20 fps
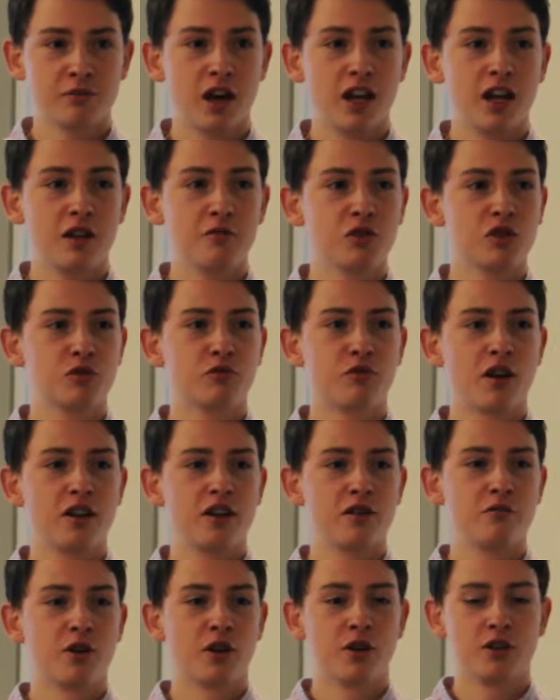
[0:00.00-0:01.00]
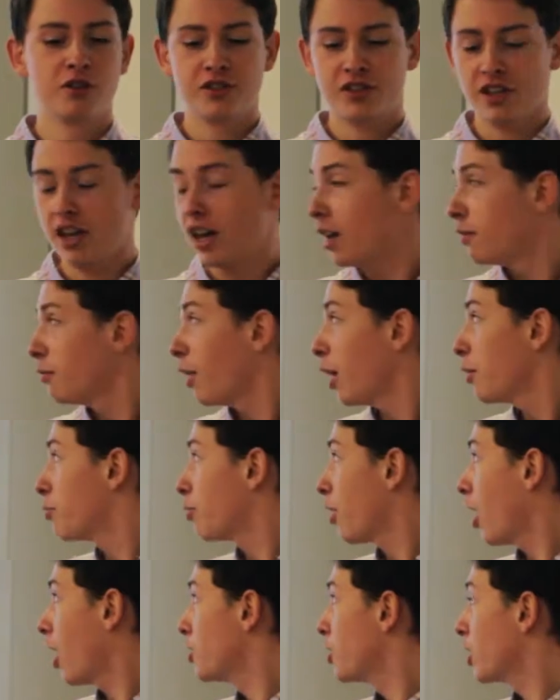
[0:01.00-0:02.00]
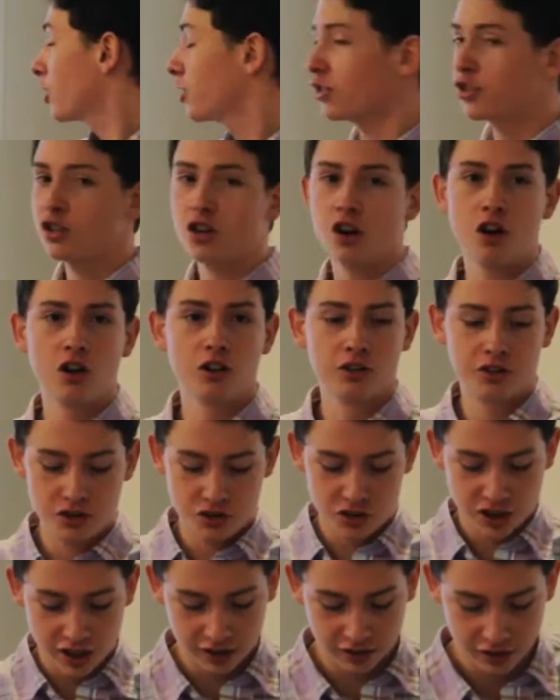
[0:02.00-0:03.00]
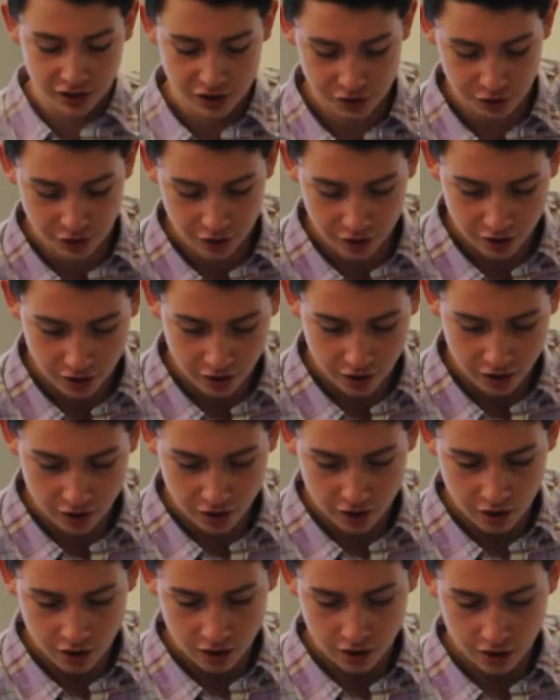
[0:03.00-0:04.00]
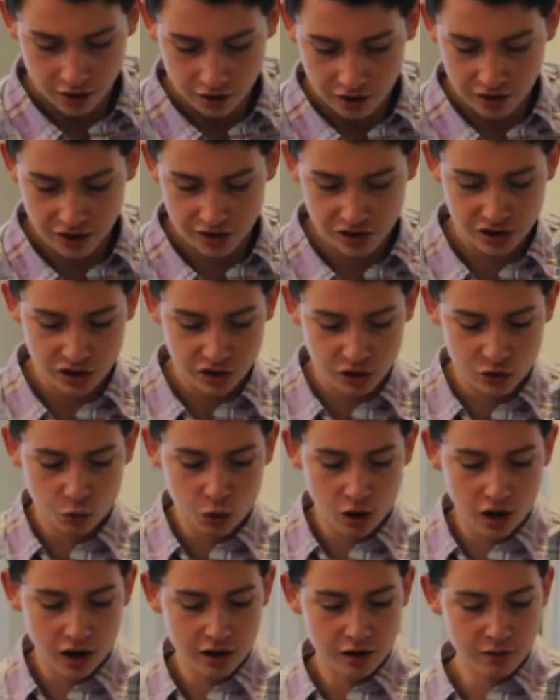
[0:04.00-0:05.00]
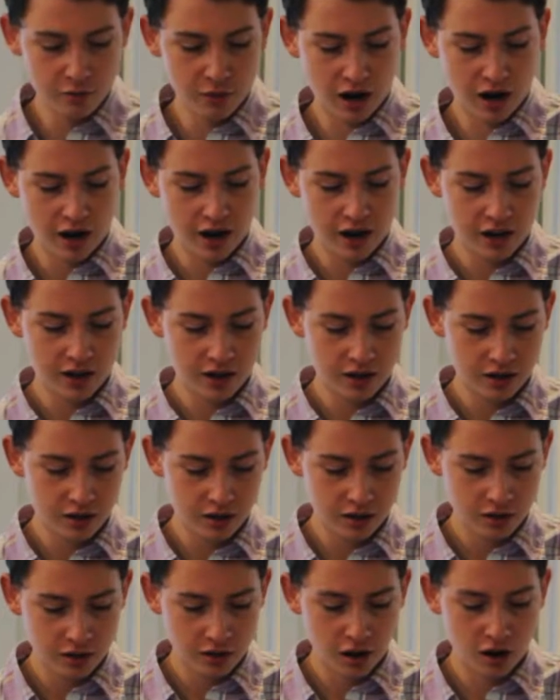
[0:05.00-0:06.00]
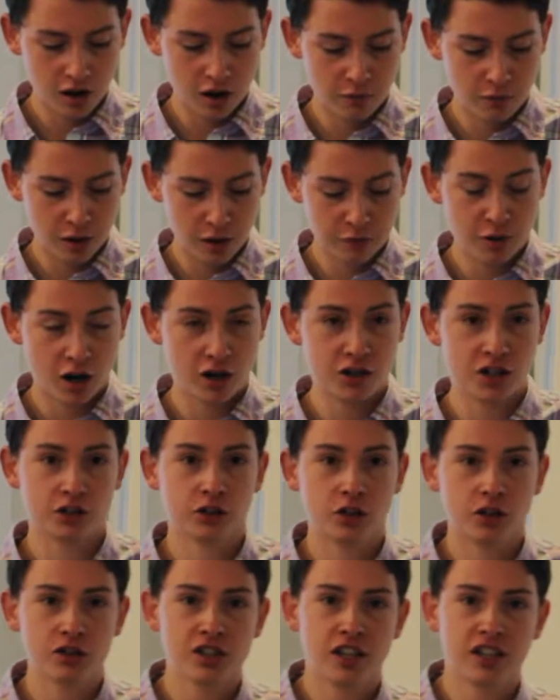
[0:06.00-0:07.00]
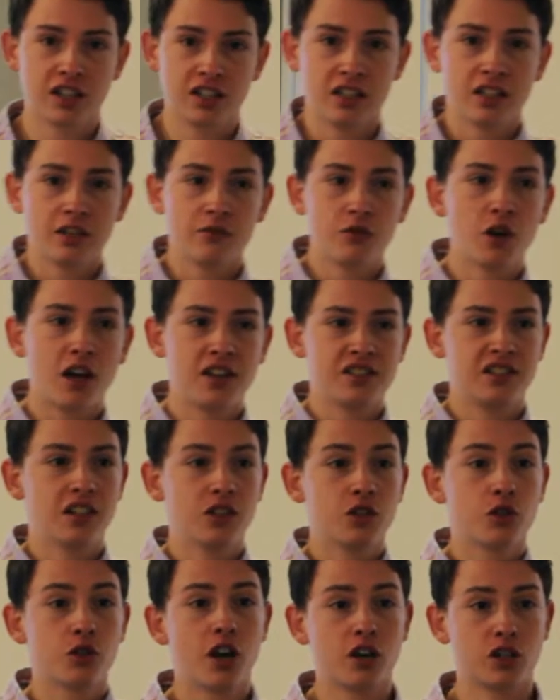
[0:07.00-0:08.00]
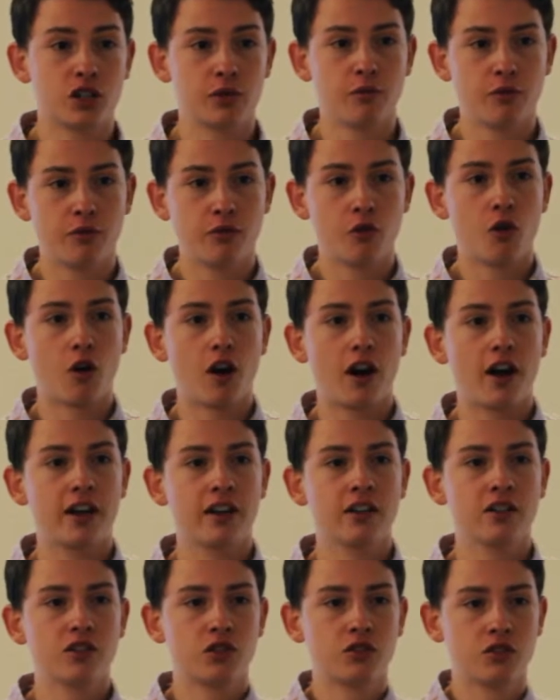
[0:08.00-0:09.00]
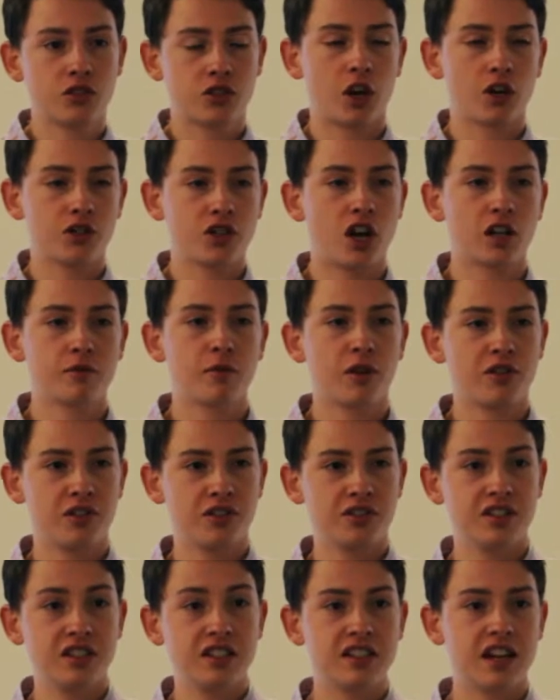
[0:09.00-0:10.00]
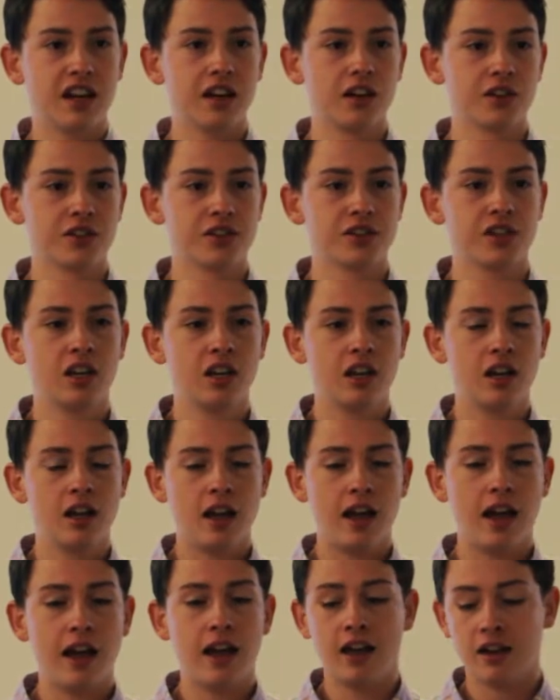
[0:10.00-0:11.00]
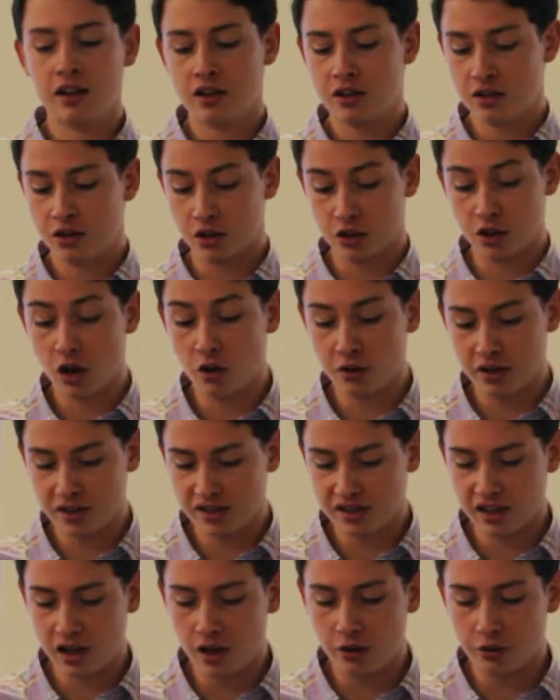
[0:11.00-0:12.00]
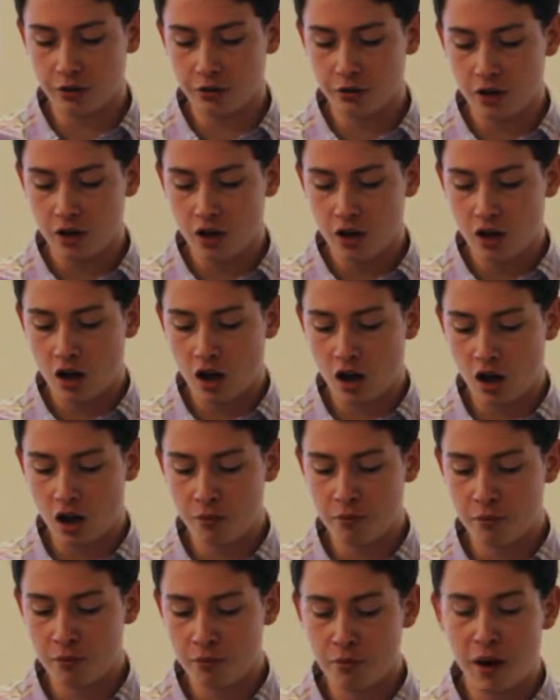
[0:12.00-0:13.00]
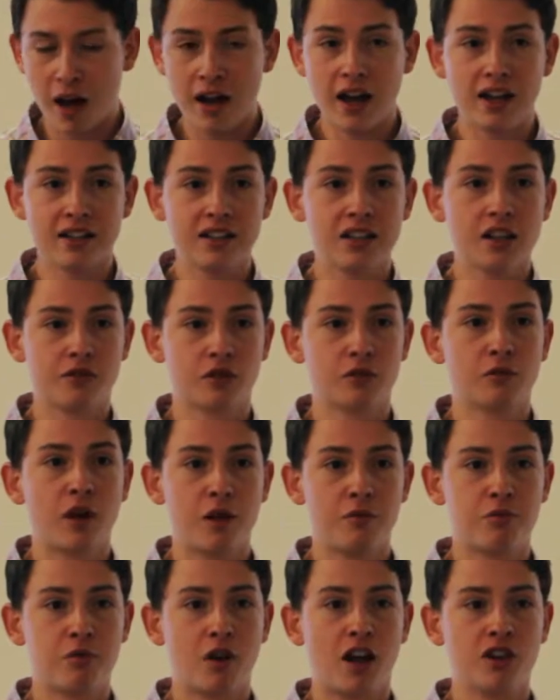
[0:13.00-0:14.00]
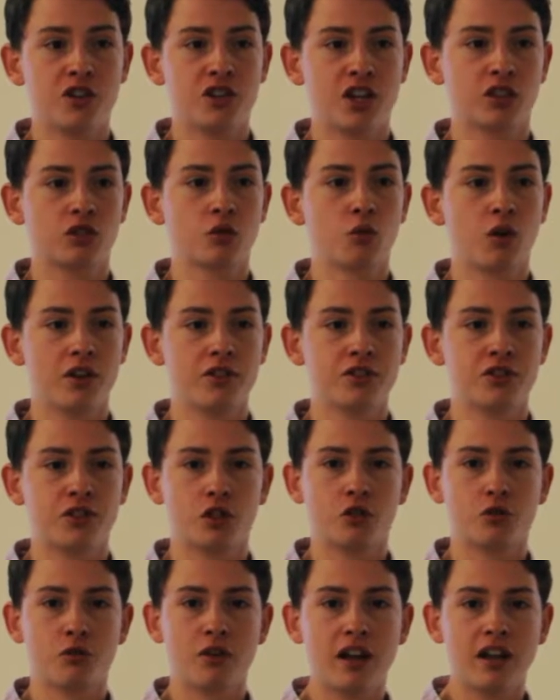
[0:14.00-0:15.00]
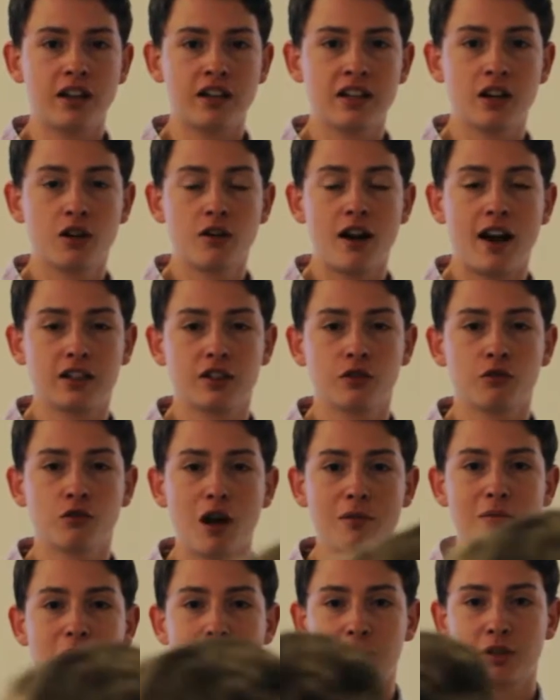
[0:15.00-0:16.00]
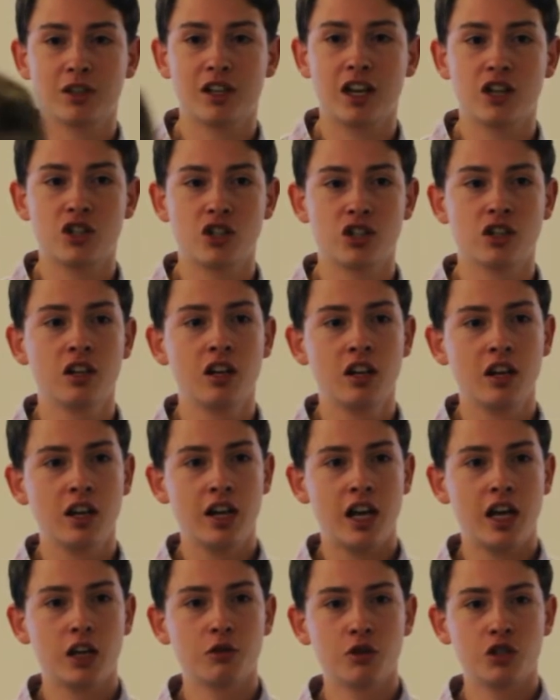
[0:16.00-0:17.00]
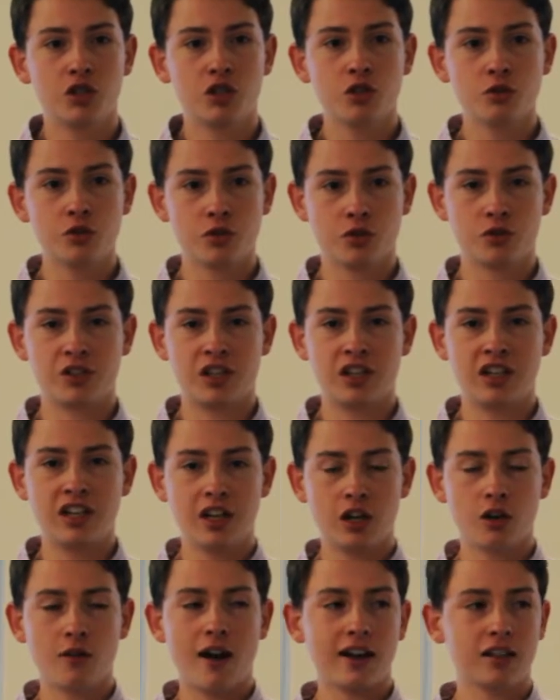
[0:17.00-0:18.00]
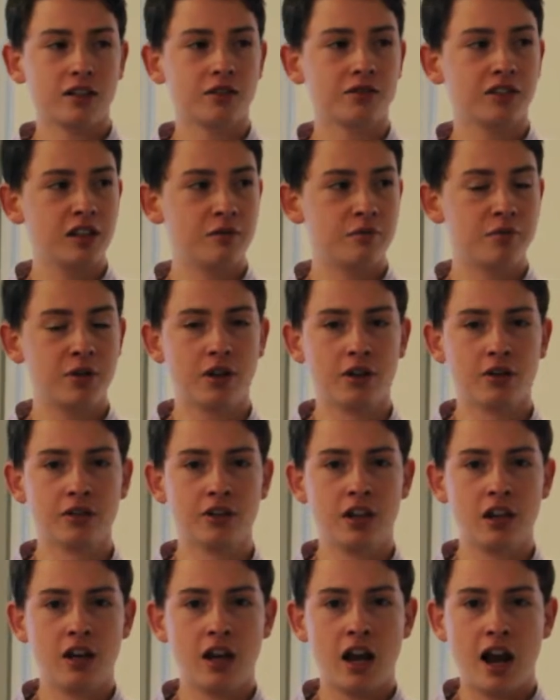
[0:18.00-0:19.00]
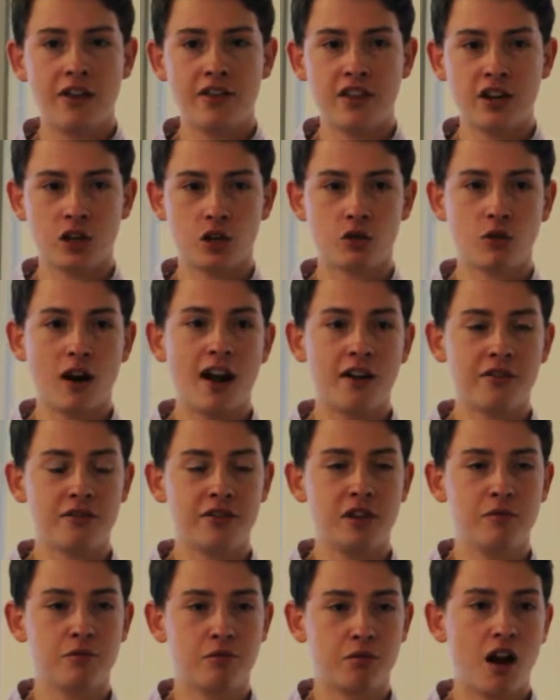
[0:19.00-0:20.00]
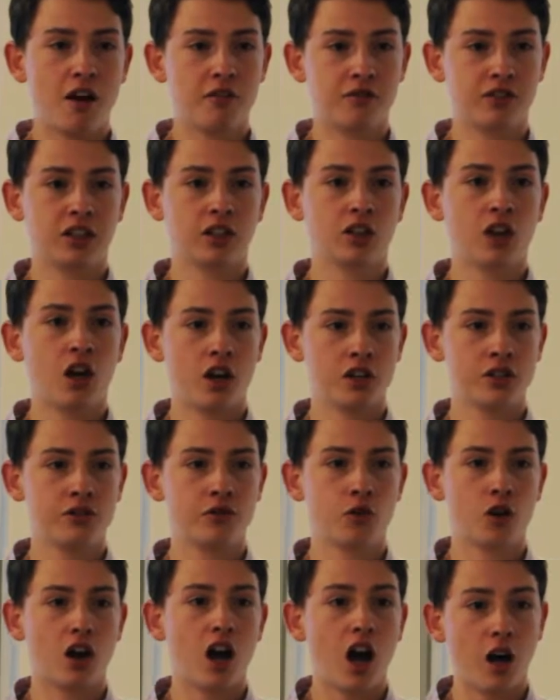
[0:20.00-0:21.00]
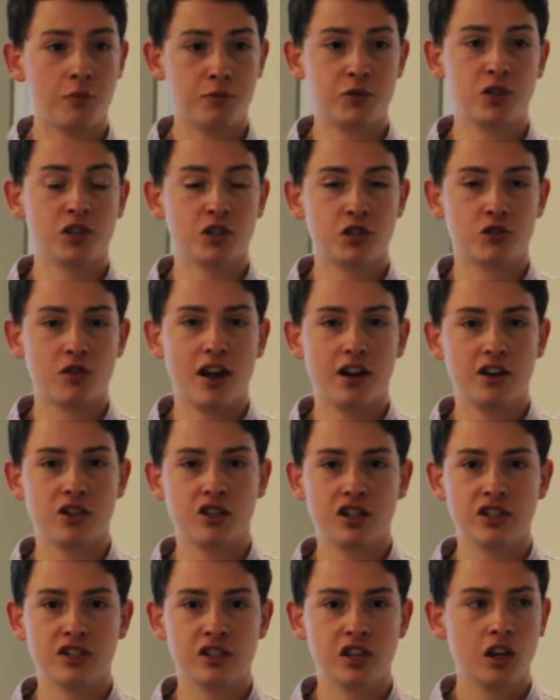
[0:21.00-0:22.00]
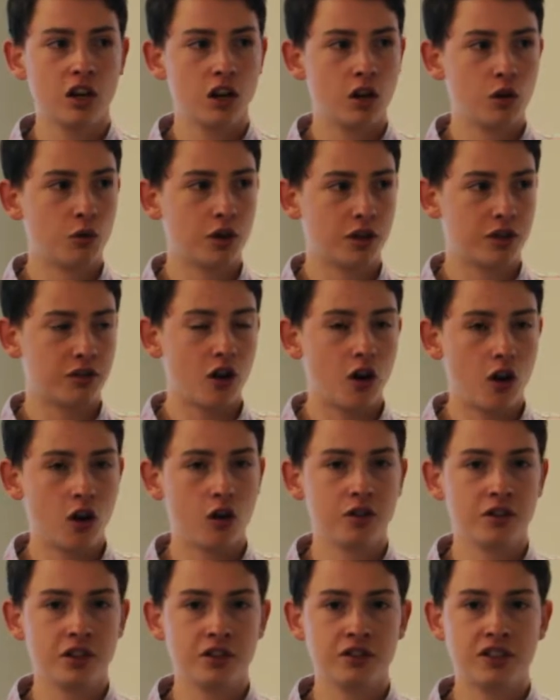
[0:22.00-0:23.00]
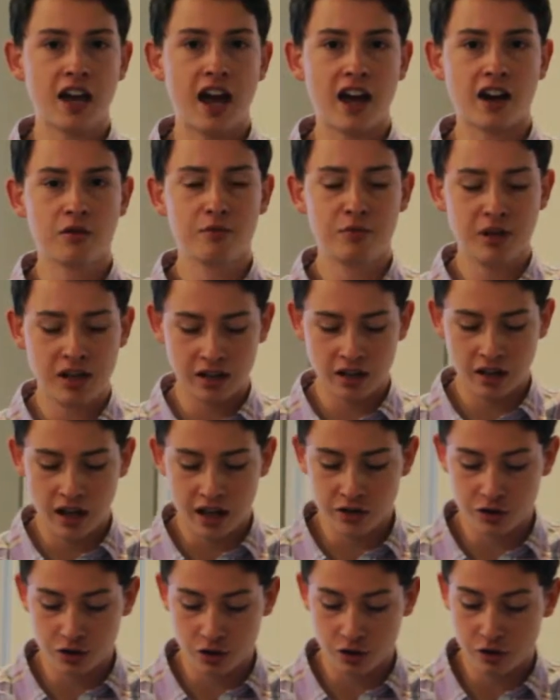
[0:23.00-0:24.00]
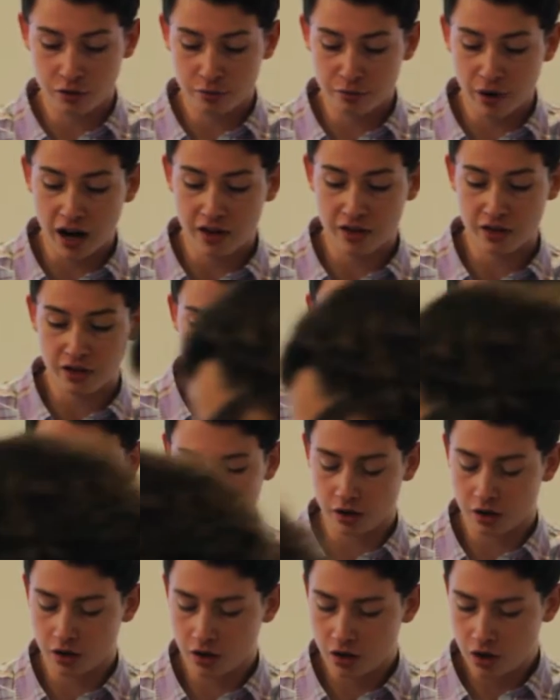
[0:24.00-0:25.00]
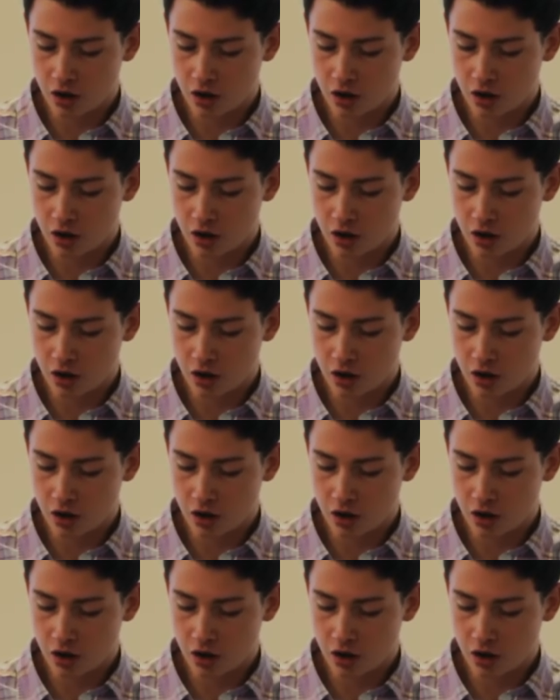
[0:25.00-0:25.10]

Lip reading: My name is Brendan Burns, and my project is called Jade Lizard. This is what my project looks like, and to give you guys an introduction before I start talking about the details and the code itself, my idea for my project was to create an interactive web application in which users can interactively build and then graph the profit and loss for option strategies with all the data being entered by the user.